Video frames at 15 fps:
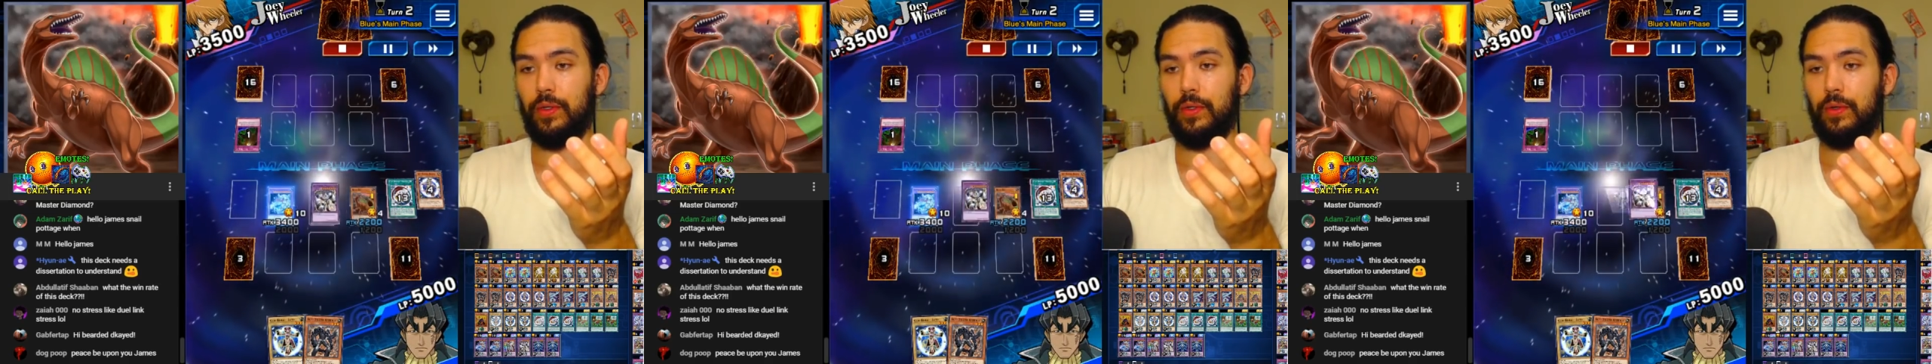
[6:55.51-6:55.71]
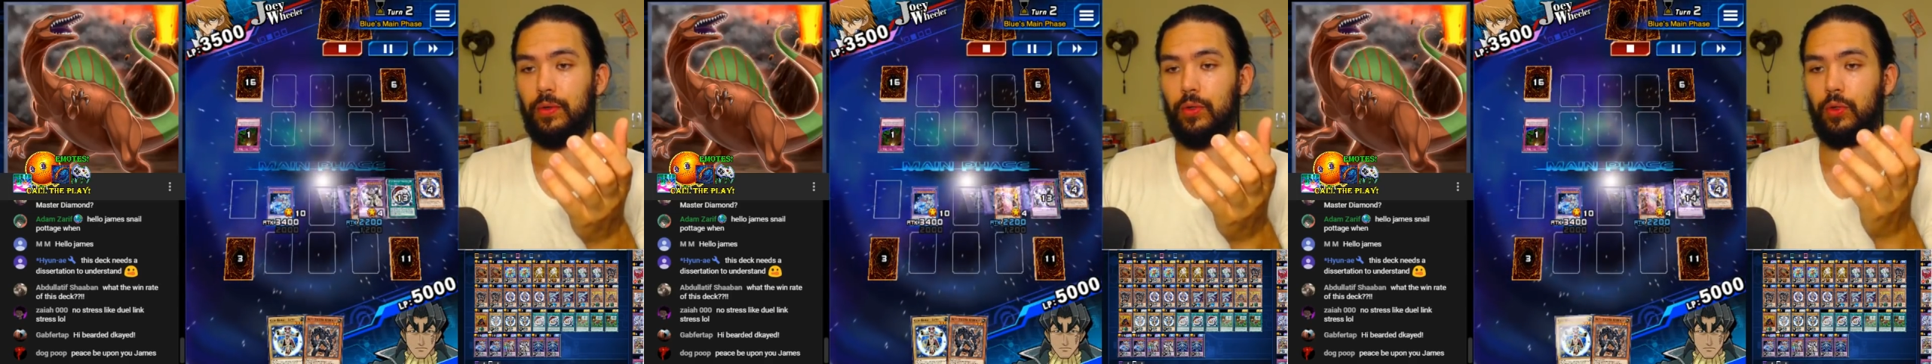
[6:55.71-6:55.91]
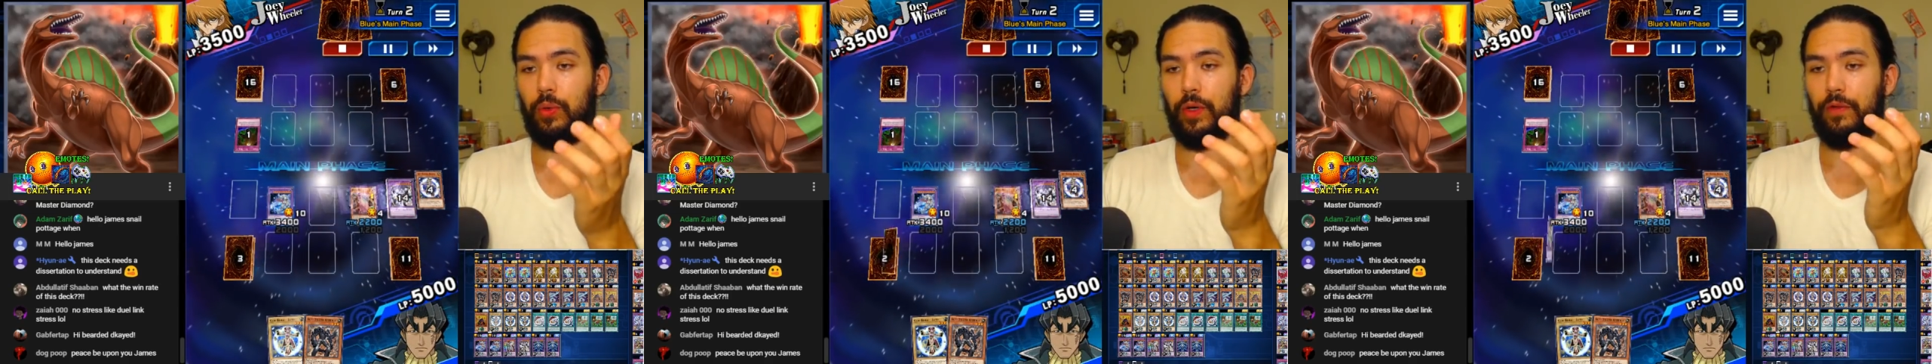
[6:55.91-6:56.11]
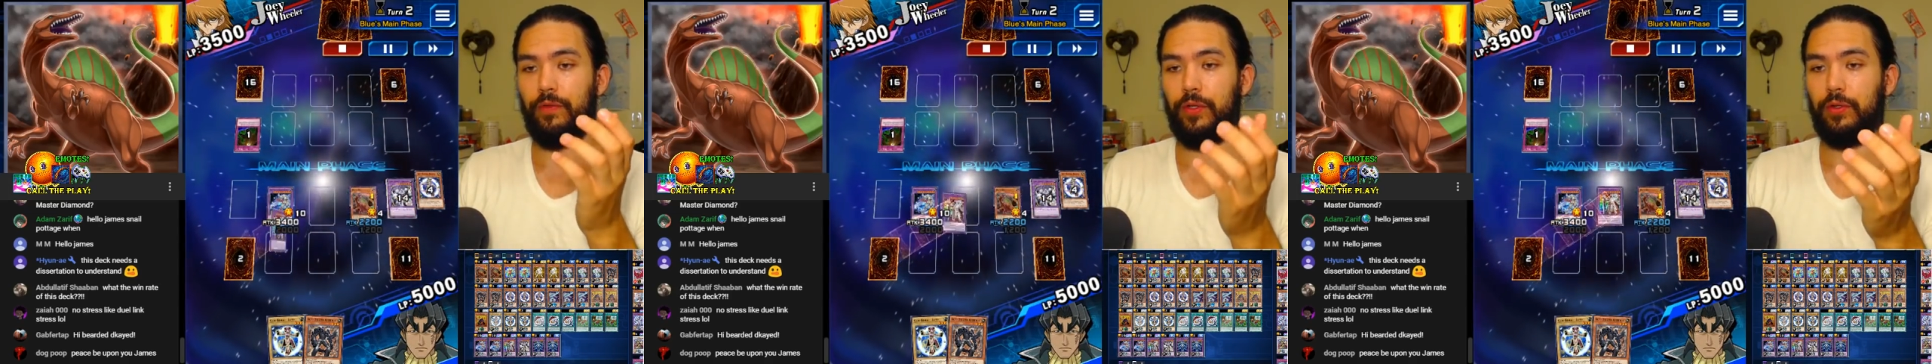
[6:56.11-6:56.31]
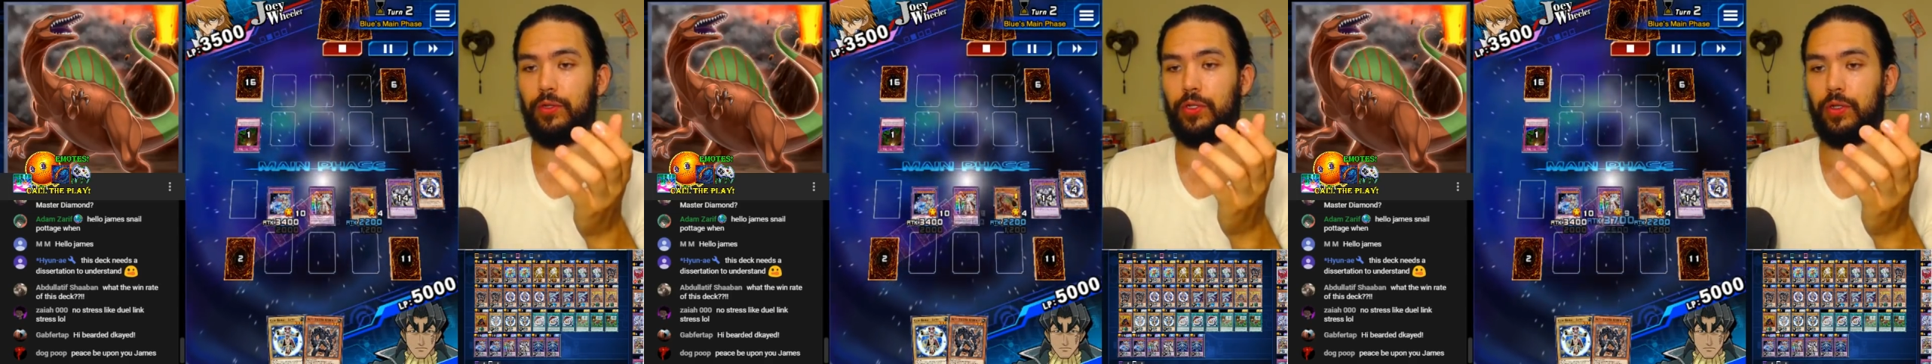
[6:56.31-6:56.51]
you want to
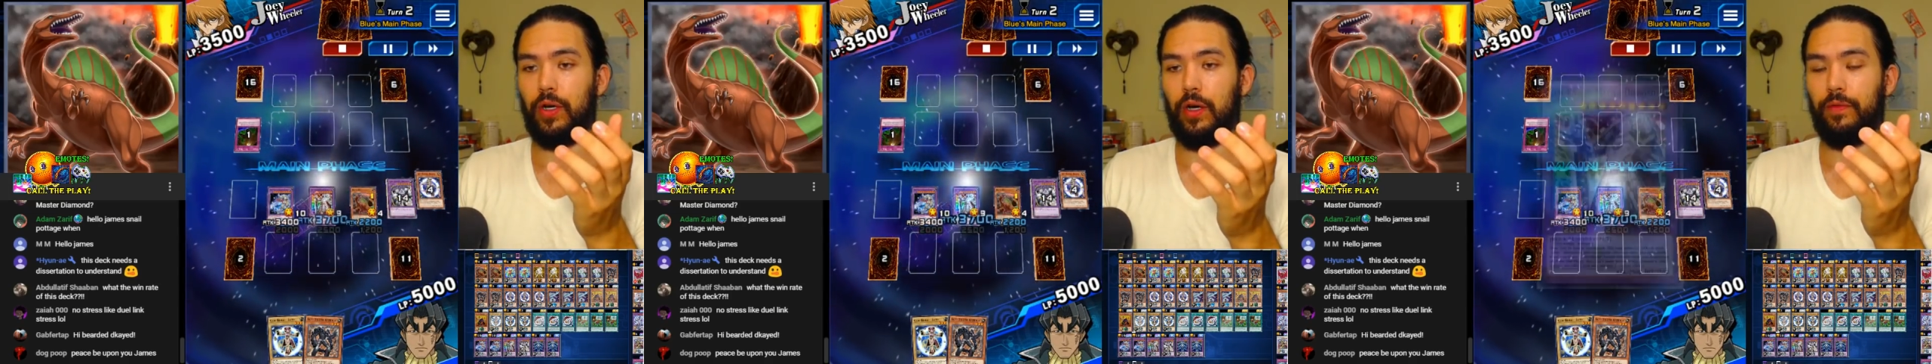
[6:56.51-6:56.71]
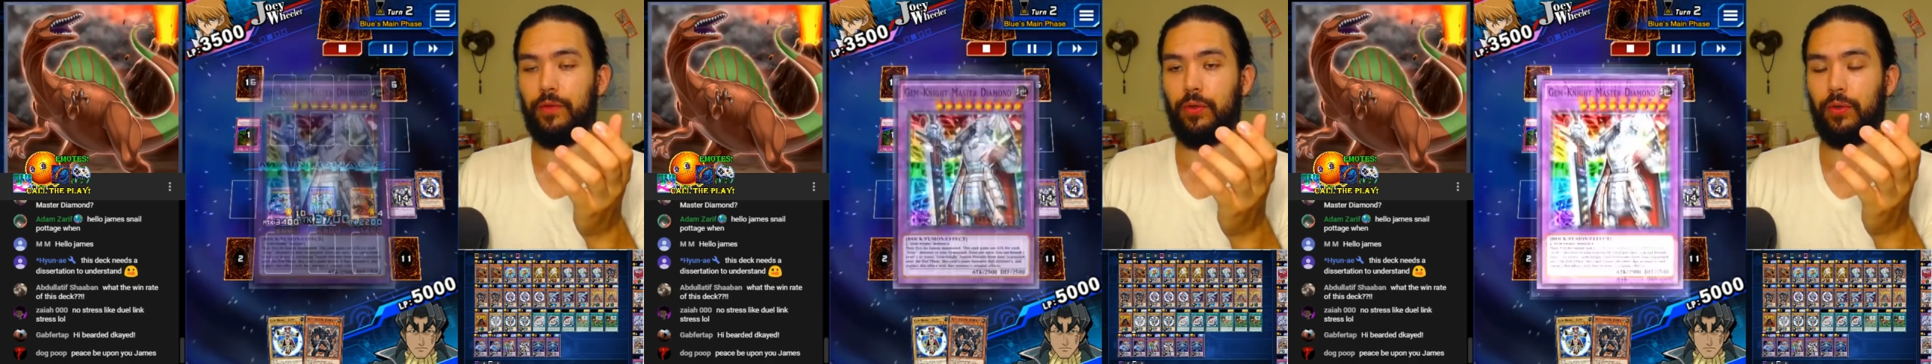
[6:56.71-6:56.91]
fusion off